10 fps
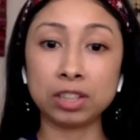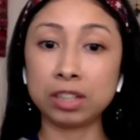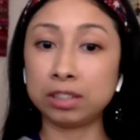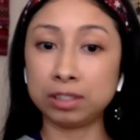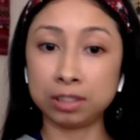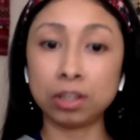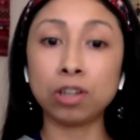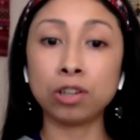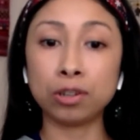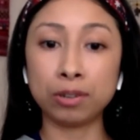That is
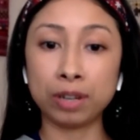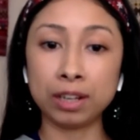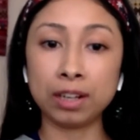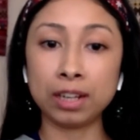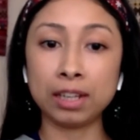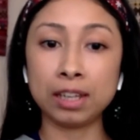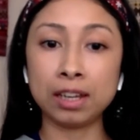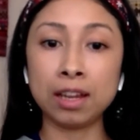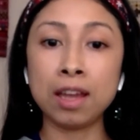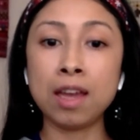a great
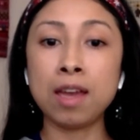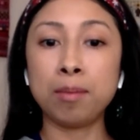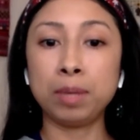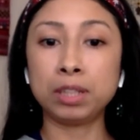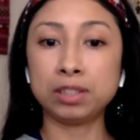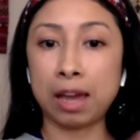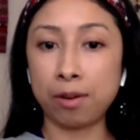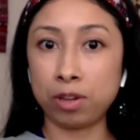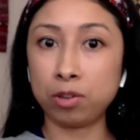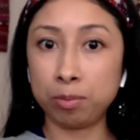idea because
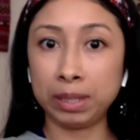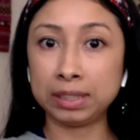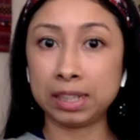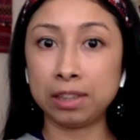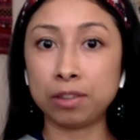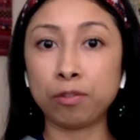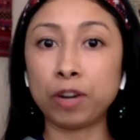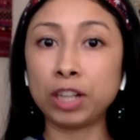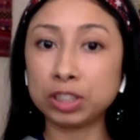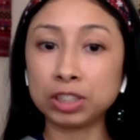that way you maintain the
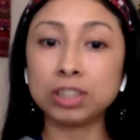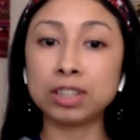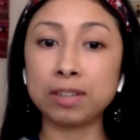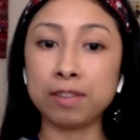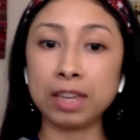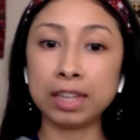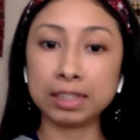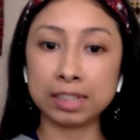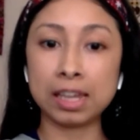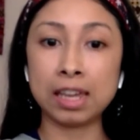freshness of
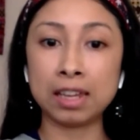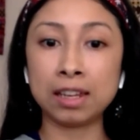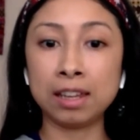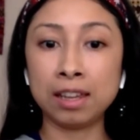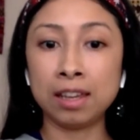it and